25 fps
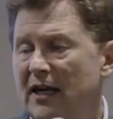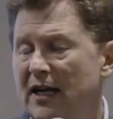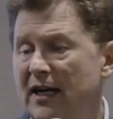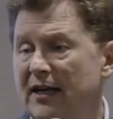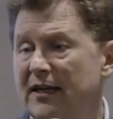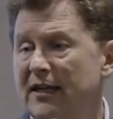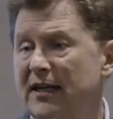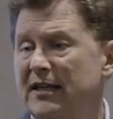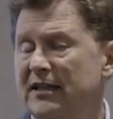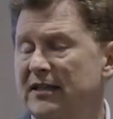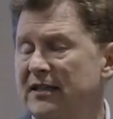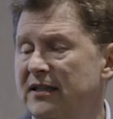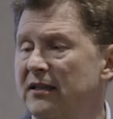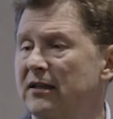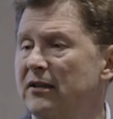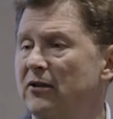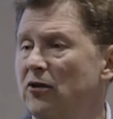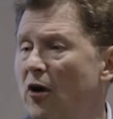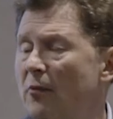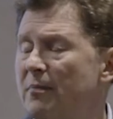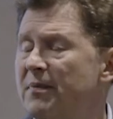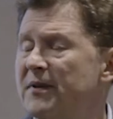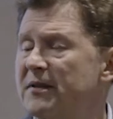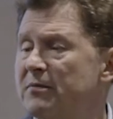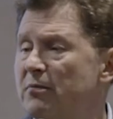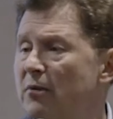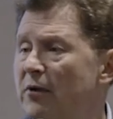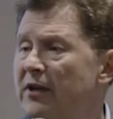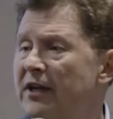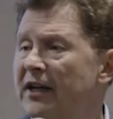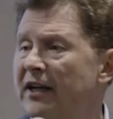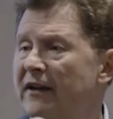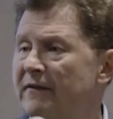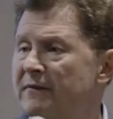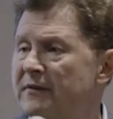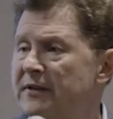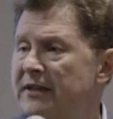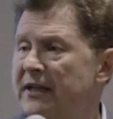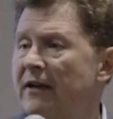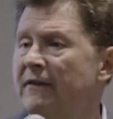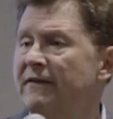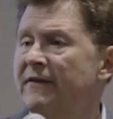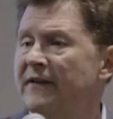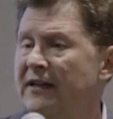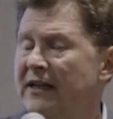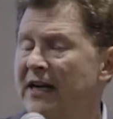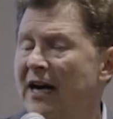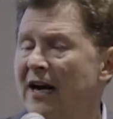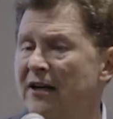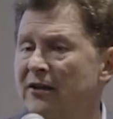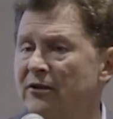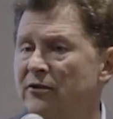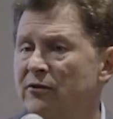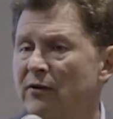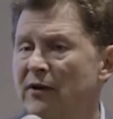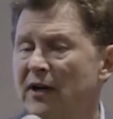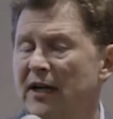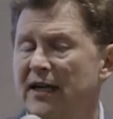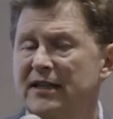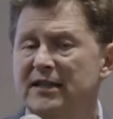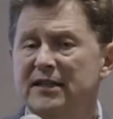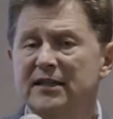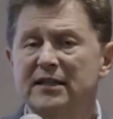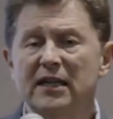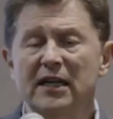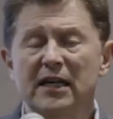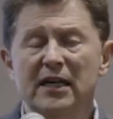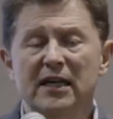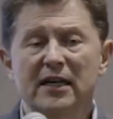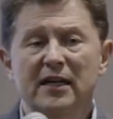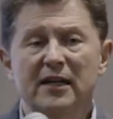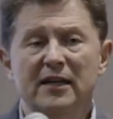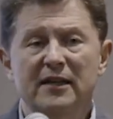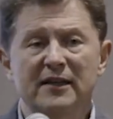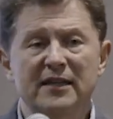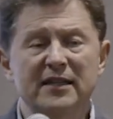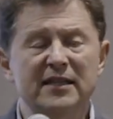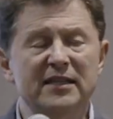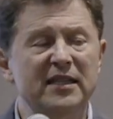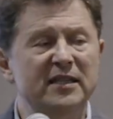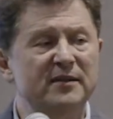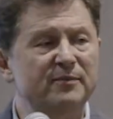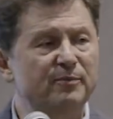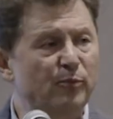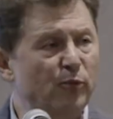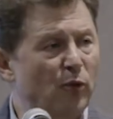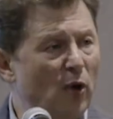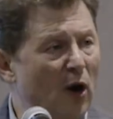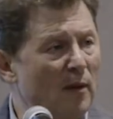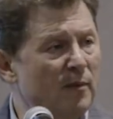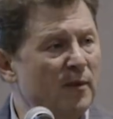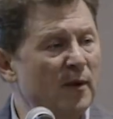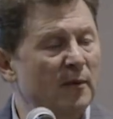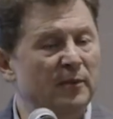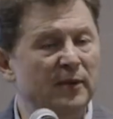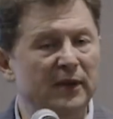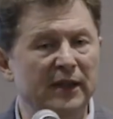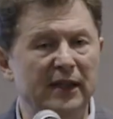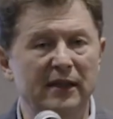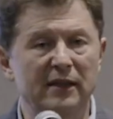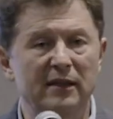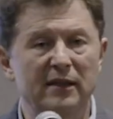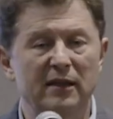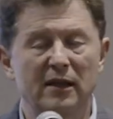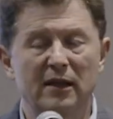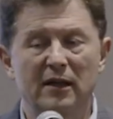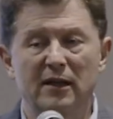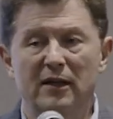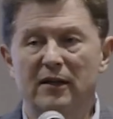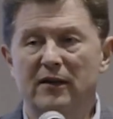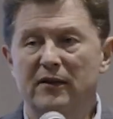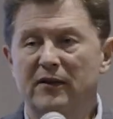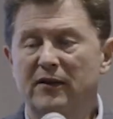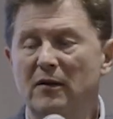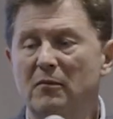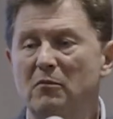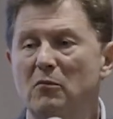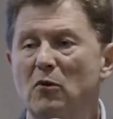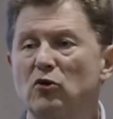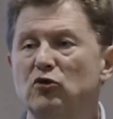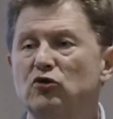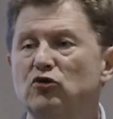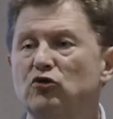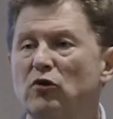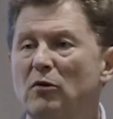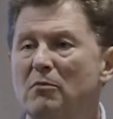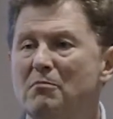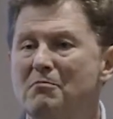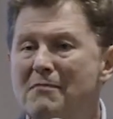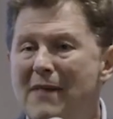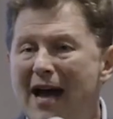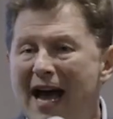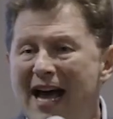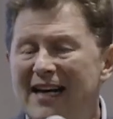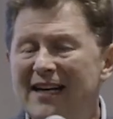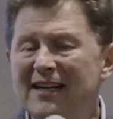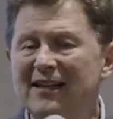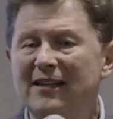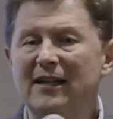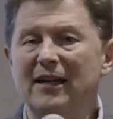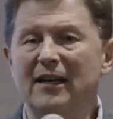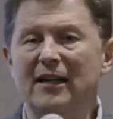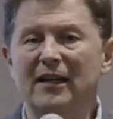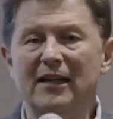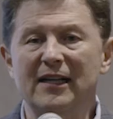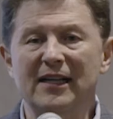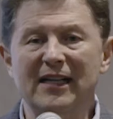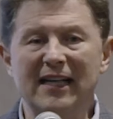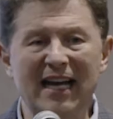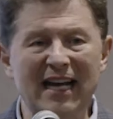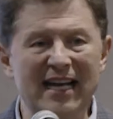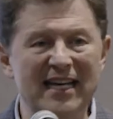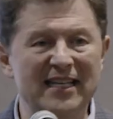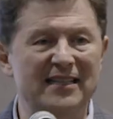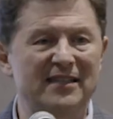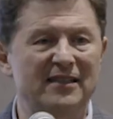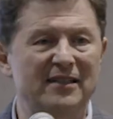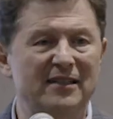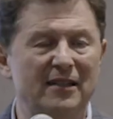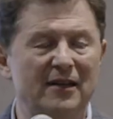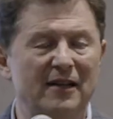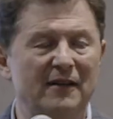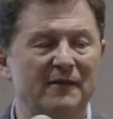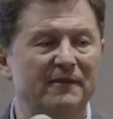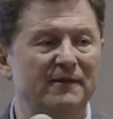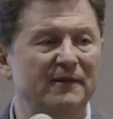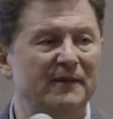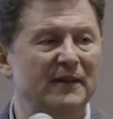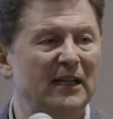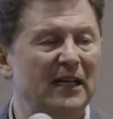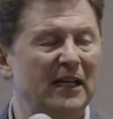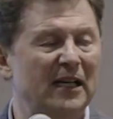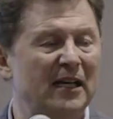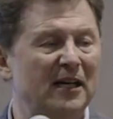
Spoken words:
And as López Murphy himself had characterized, this is probably the most dramatic case of